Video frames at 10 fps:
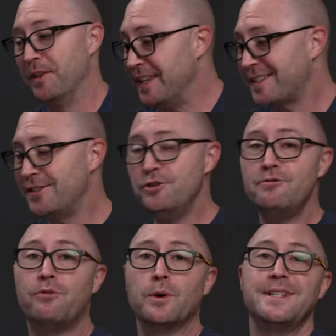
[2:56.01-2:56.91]
But this new
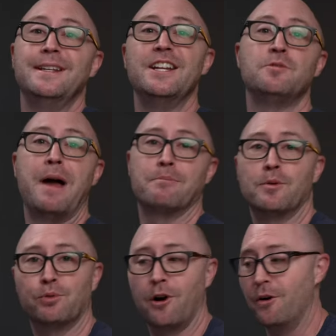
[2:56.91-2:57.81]
fourteen inch
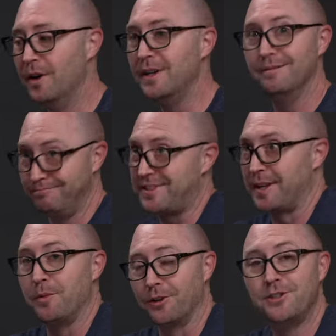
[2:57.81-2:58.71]
MacBook Pro,
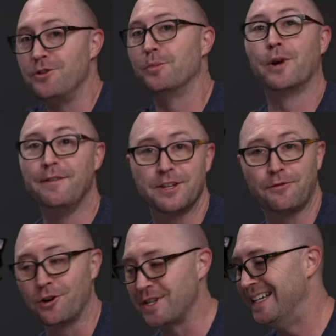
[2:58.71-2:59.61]
similar to the previous
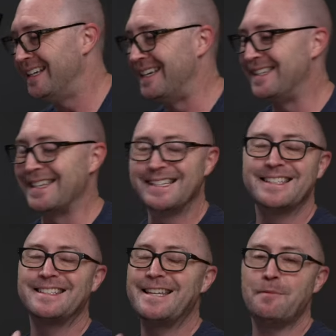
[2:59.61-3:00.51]
version, is
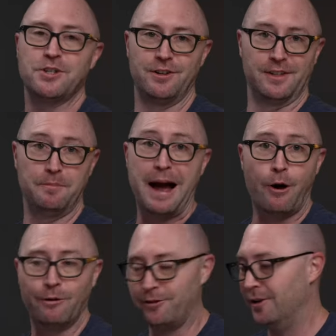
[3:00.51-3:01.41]
exceptionally
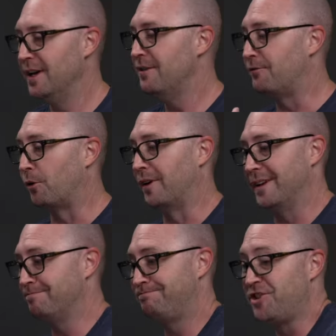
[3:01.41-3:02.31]
powerful for
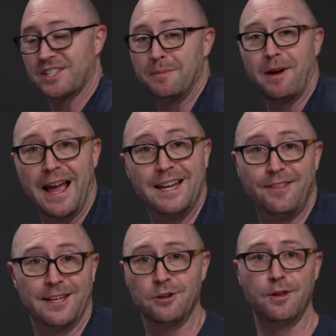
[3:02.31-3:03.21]
just
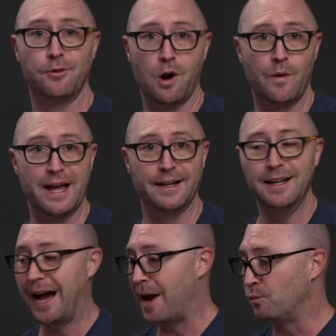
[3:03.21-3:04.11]
anything you can throw at it.
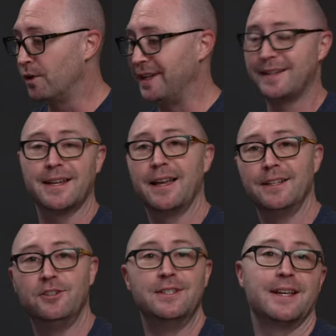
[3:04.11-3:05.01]
I'm really
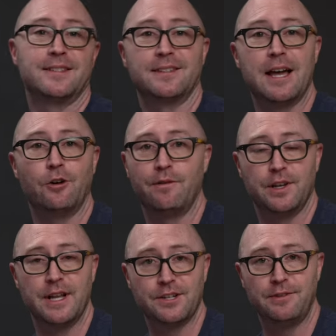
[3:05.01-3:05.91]
excited to test this out over
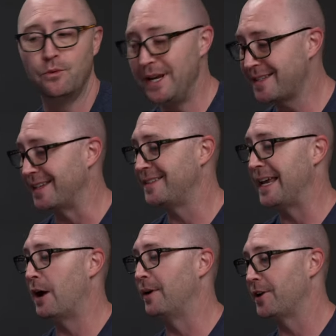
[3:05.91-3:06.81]
the next few weeks and see
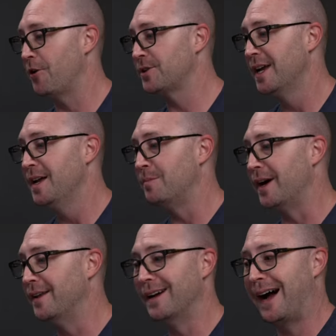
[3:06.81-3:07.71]
how it goes,
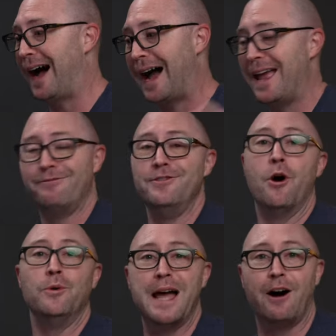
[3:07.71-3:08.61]
but I have
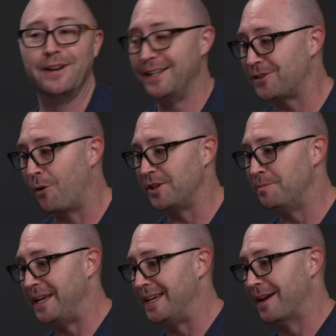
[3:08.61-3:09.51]
no doubt it's going to
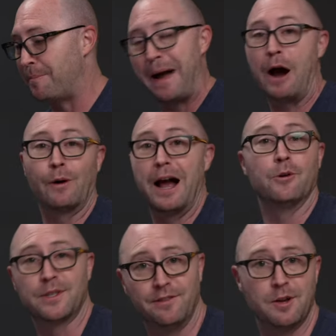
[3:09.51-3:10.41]
be a
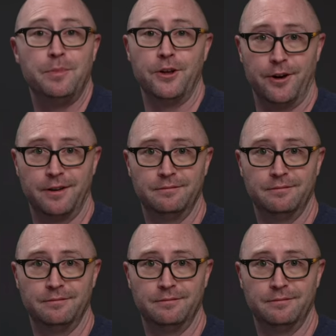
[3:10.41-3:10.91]
powerhouse of a computer.